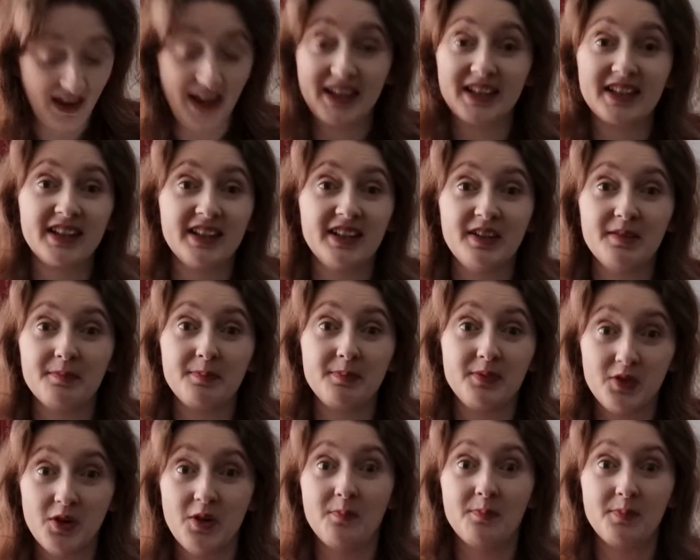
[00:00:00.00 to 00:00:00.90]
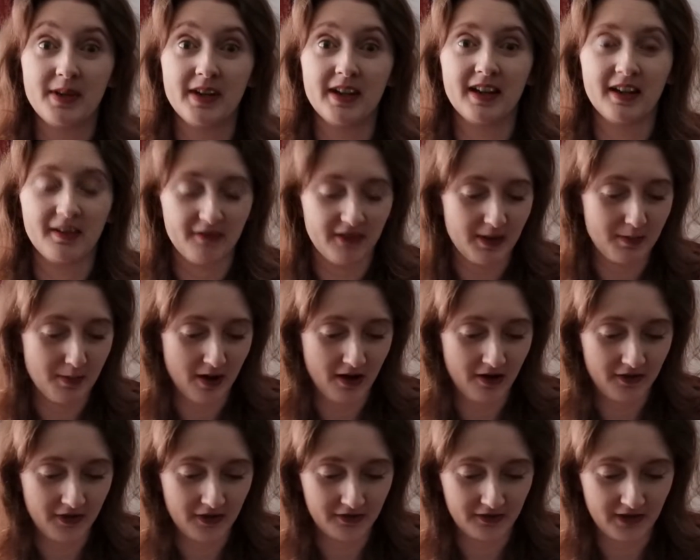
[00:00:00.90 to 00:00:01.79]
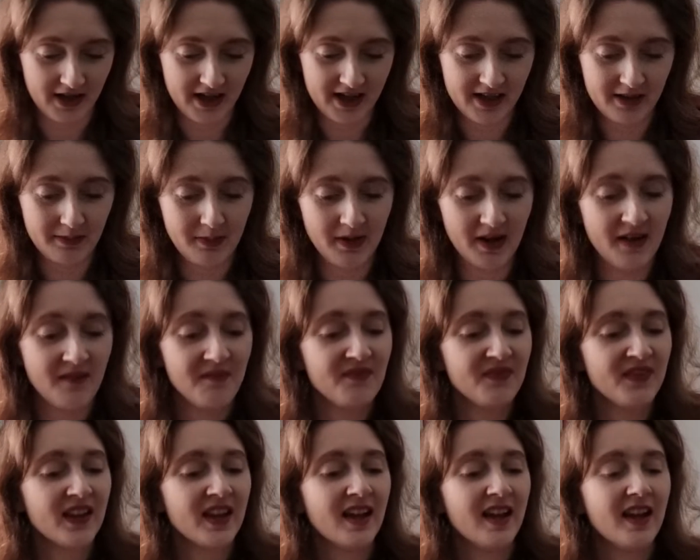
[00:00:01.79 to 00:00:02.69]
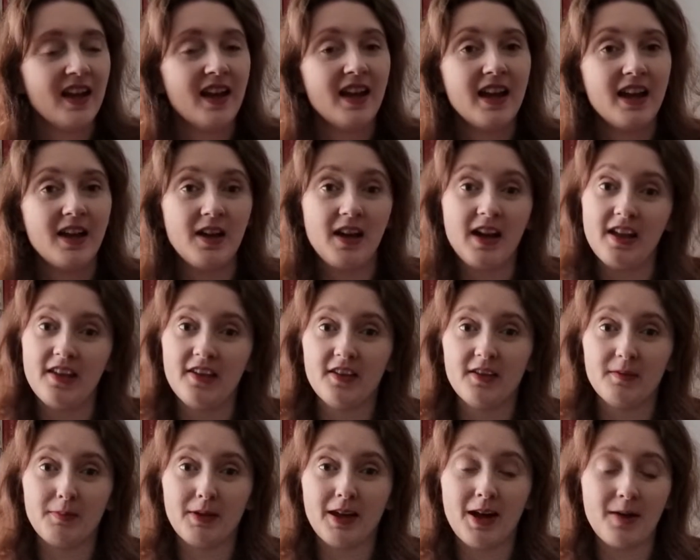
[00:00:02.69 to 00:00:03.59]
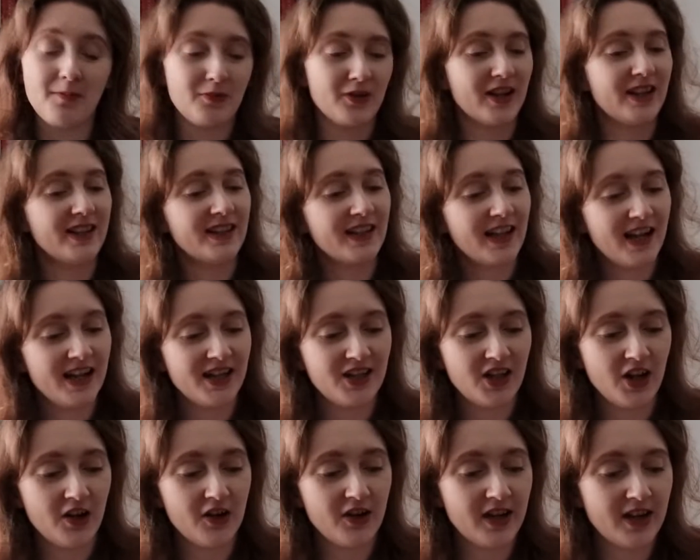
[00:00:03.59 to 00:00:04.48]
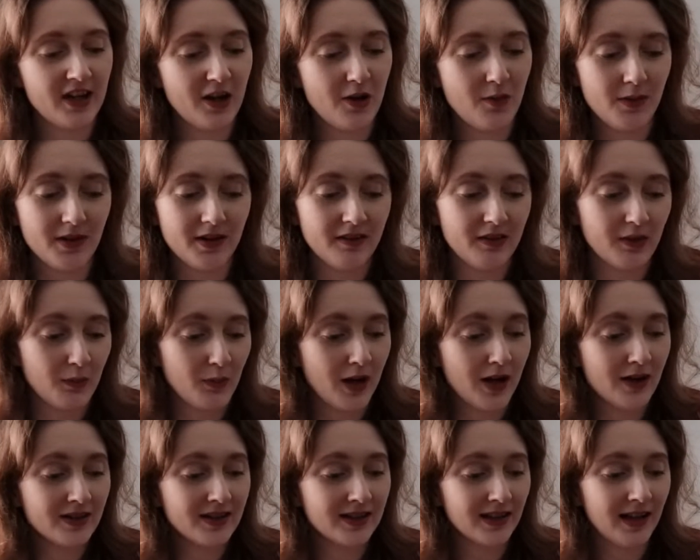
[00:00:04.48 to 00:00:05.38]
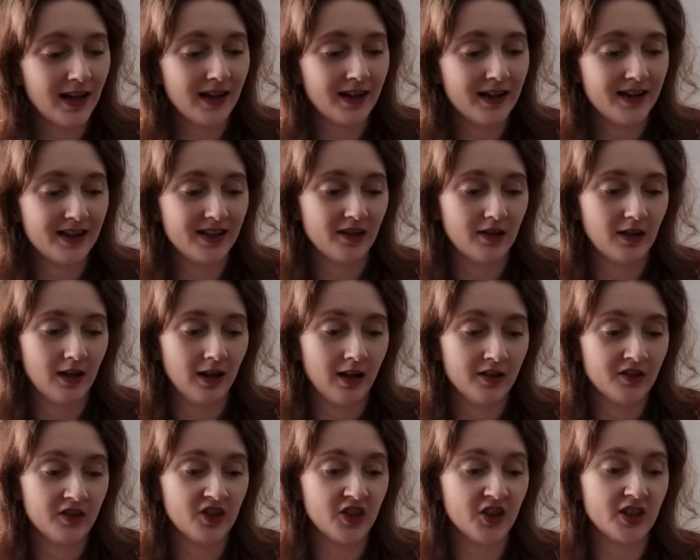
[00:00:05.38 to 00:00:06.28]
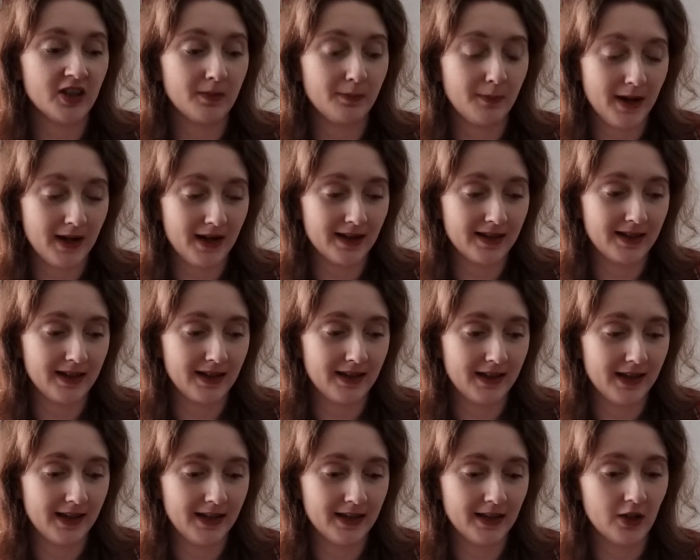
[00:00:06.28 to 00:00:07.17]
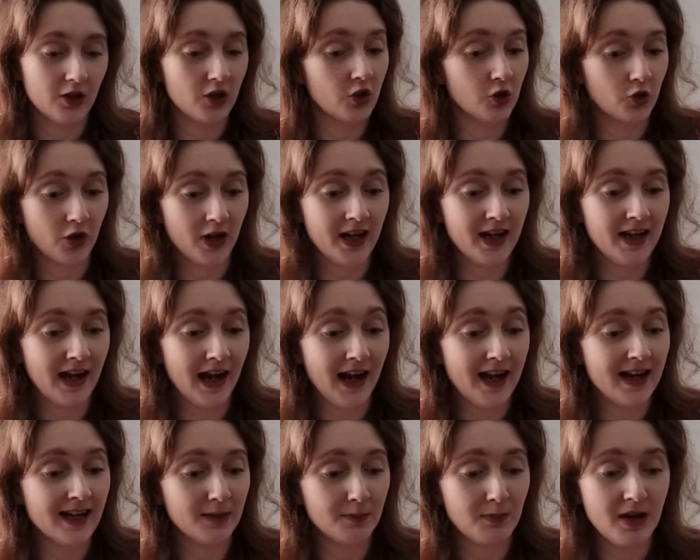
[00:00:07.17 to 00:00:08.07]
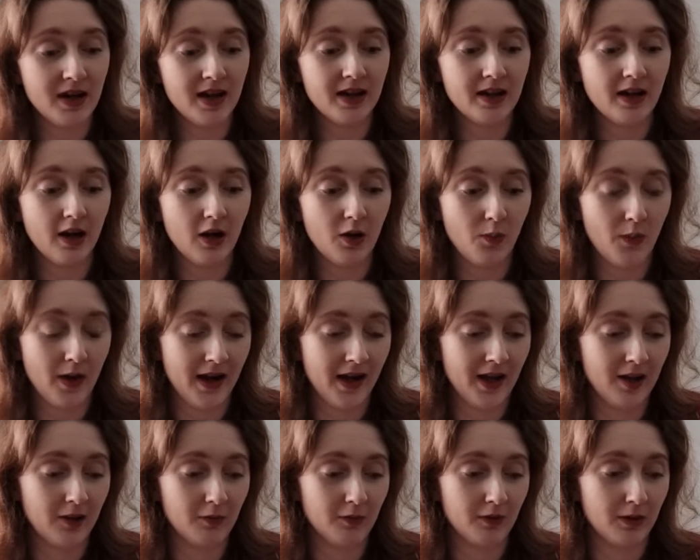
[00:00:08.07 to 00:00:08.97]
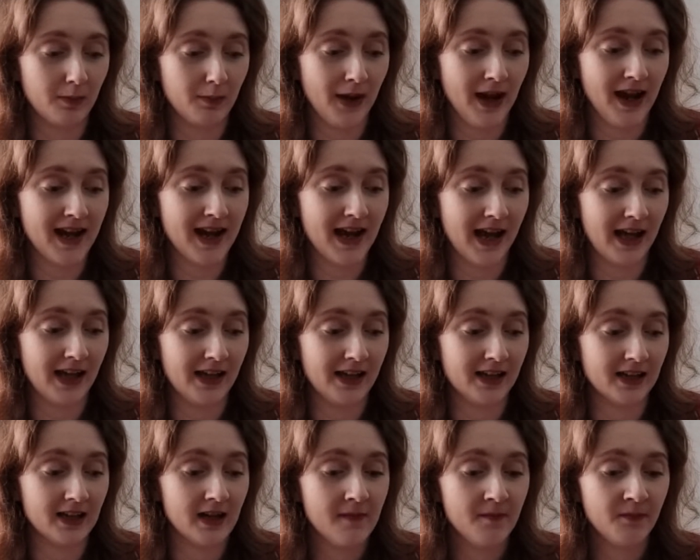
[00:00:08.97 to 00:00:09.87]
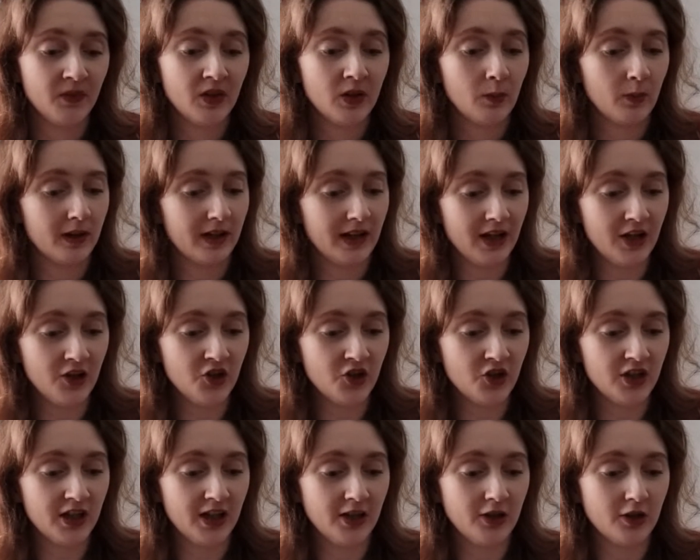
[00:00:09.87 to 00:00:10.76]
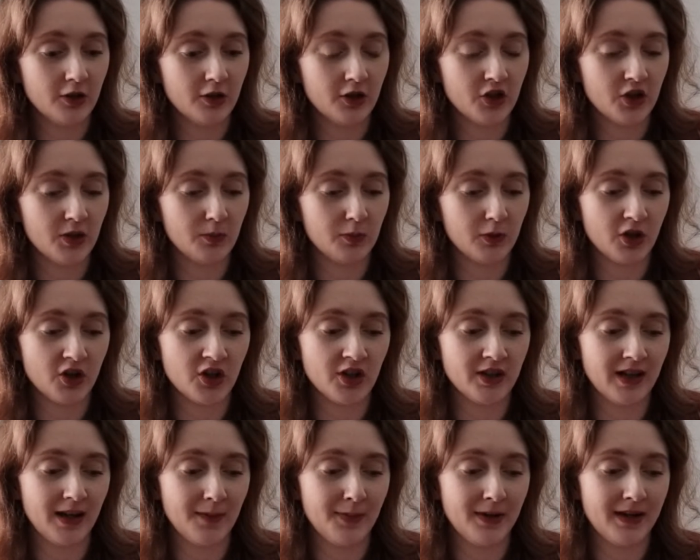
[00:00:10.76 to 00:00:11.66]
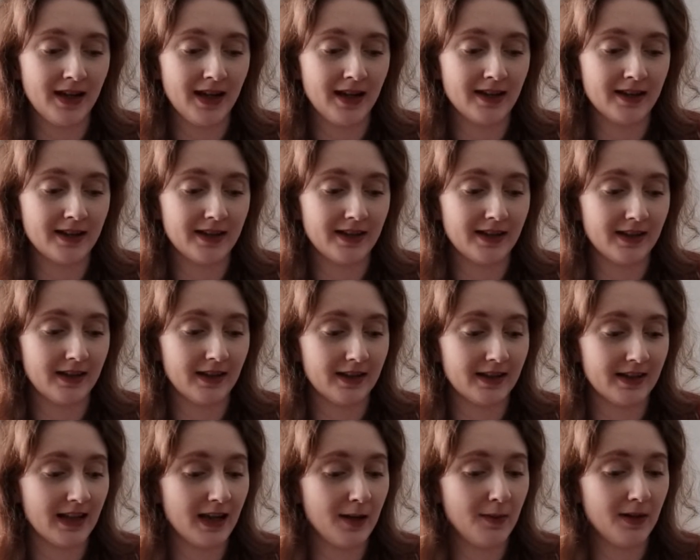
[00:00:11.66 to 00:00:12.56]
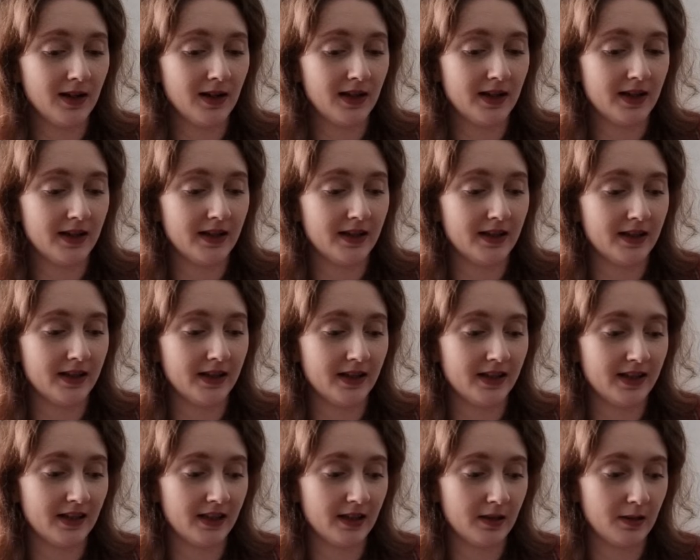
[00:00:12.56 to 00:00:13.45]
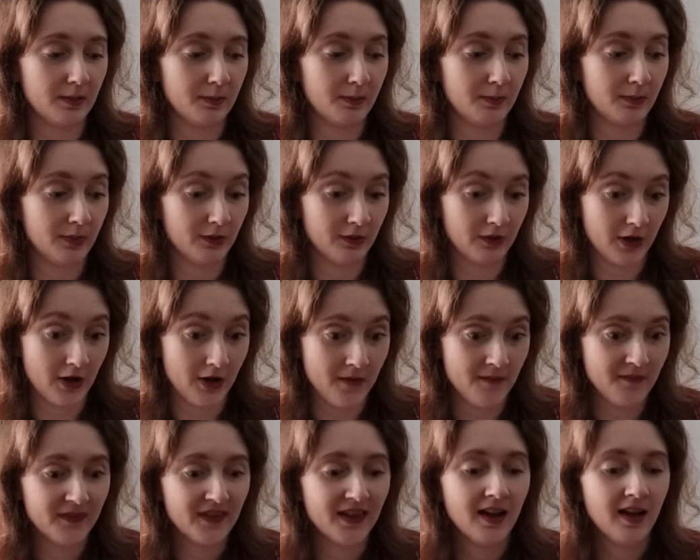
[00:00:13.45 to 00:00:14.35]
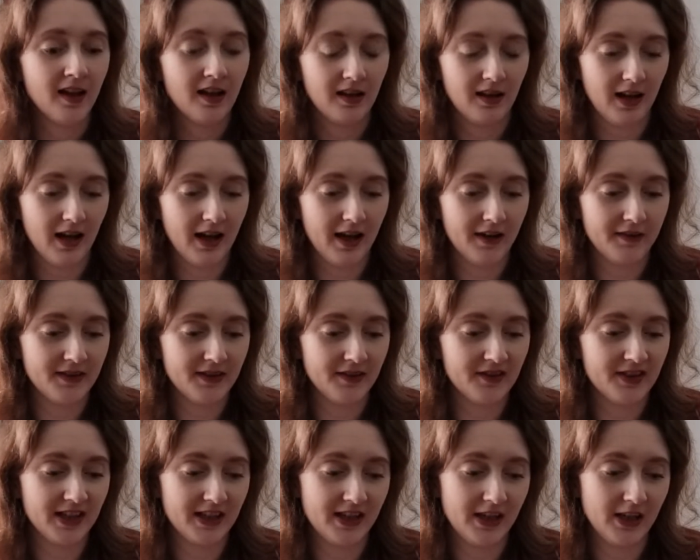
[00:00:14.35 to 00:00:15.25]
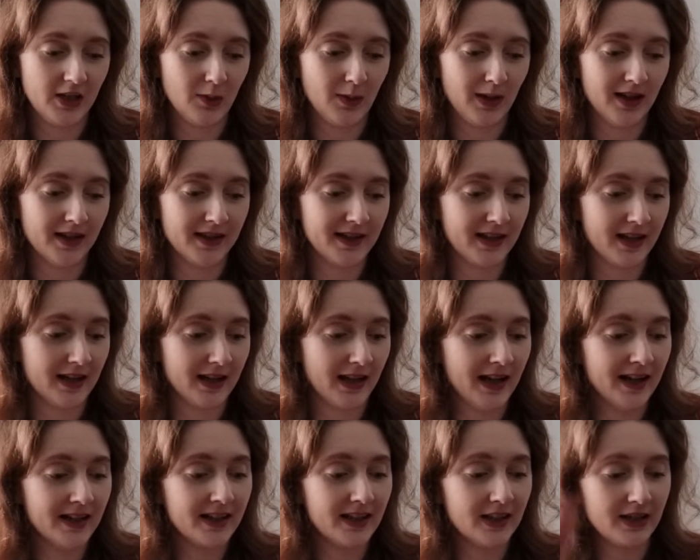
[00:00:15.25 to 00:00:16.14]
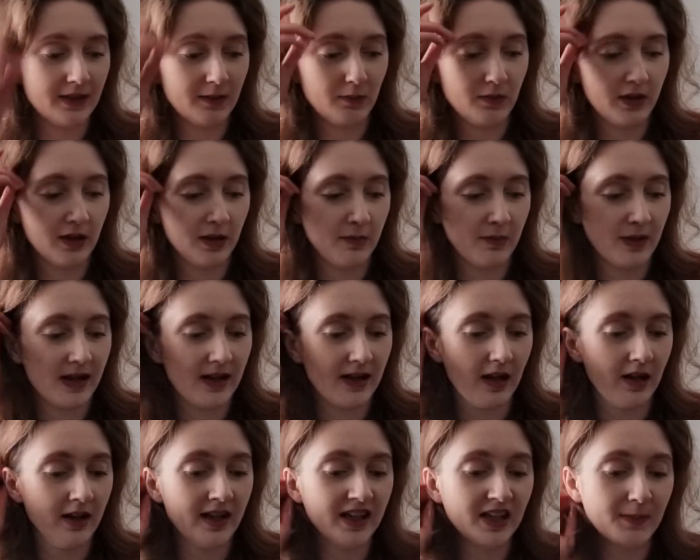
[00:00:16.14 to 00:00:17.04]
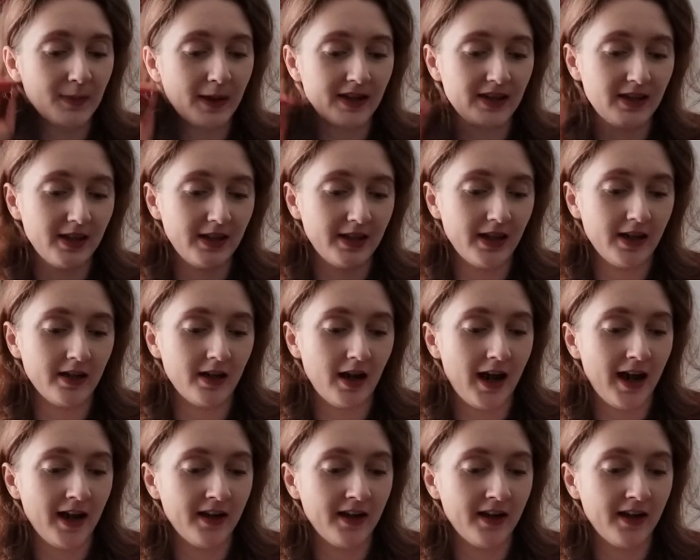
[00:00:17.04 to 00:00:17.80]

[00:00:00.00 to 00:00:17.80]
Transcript: that's going to not be a lovely part of the read. But the blurb reads, in Tokyo, one of the world's largest megacities, a stray cat is making her way through the back alleys. With each detour she brushes up against the seemingly disparate lives of city dwellers, connecting them in unexpected and